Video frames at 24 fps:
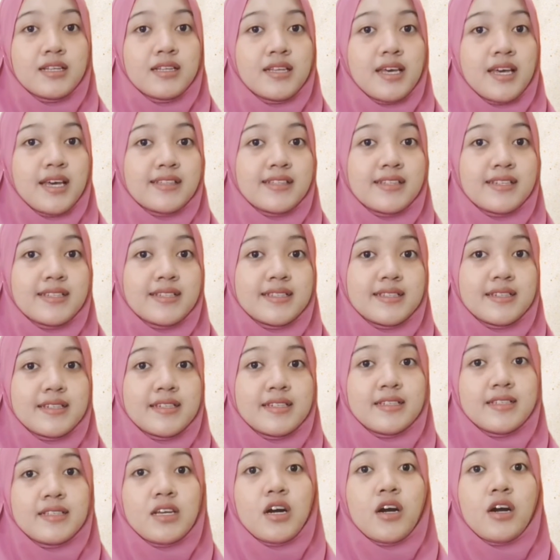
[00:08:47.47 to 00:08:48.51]
The
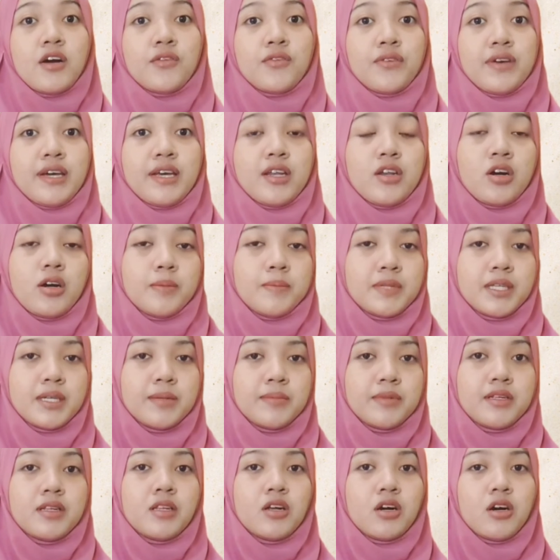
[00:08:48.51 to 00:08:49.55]
existence of an
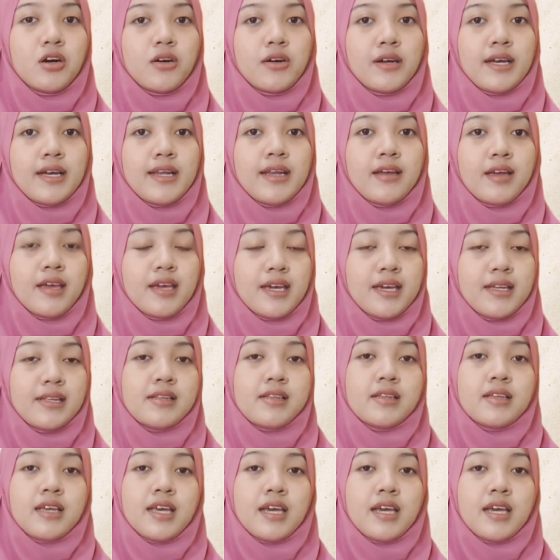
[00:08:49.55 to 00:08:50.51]
optimal or adequate